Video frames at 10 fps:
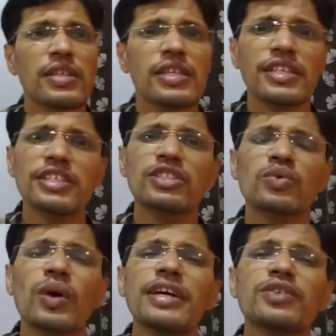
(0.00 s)
It is
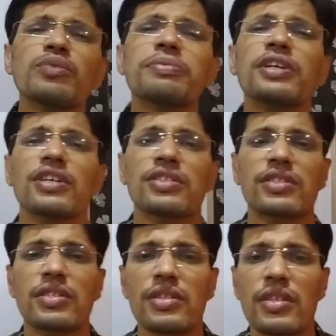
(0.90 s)
quite
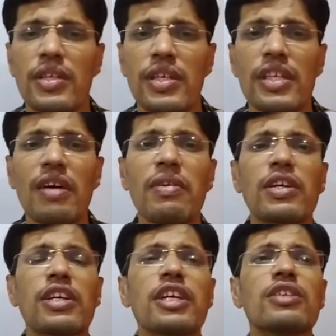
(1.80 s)
obvious in our
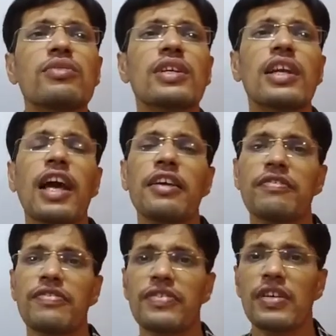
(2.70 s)
day-to-day life,